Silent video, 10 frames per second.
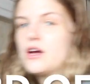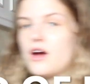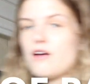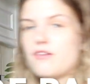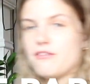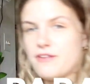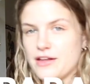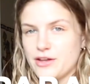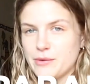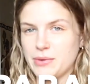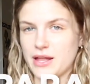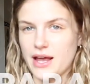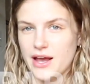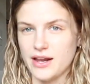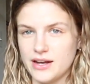of a feather
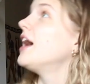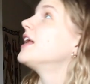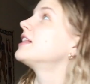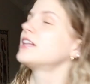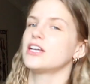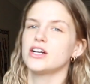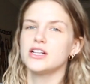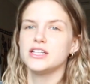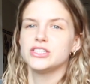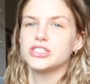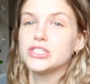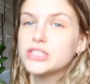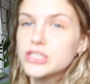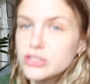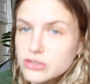plant, and literally
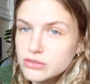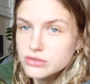she's huge.